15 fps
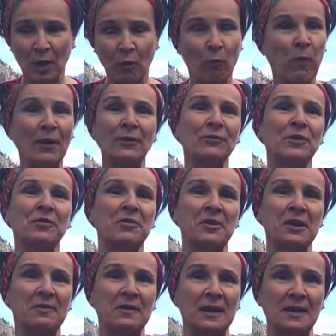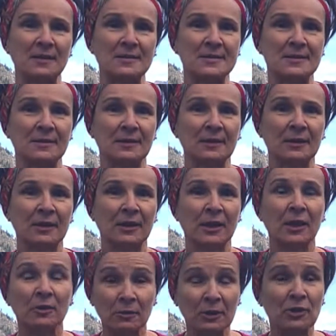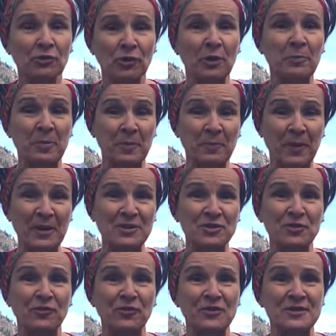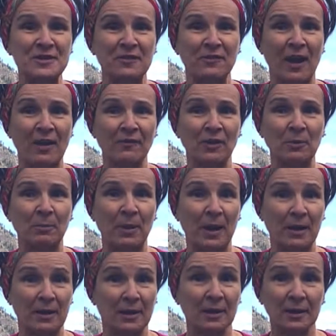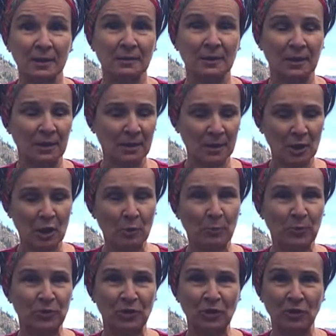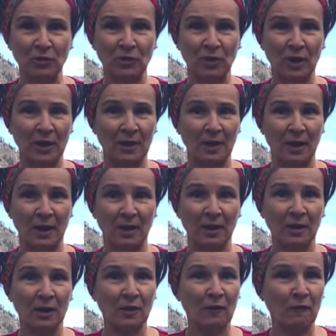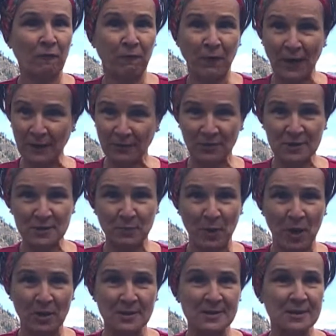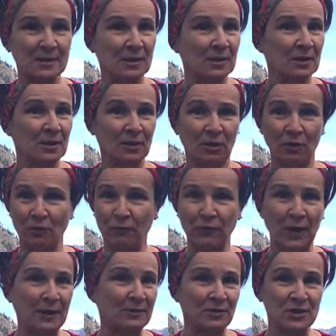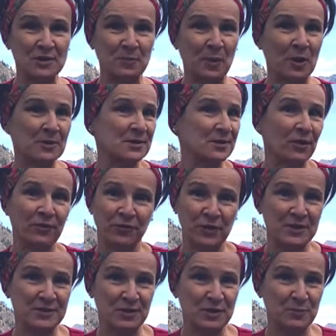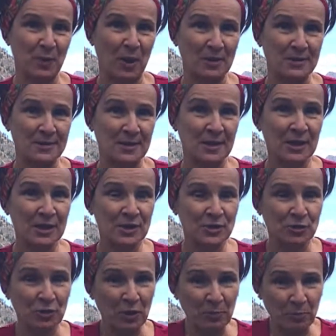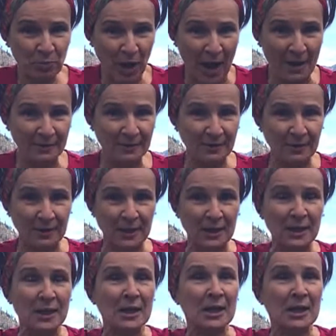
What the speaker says: one of the three things. It literally prepares you for survival by either putting you in a fight response, or flight response, or freeze response. So it practically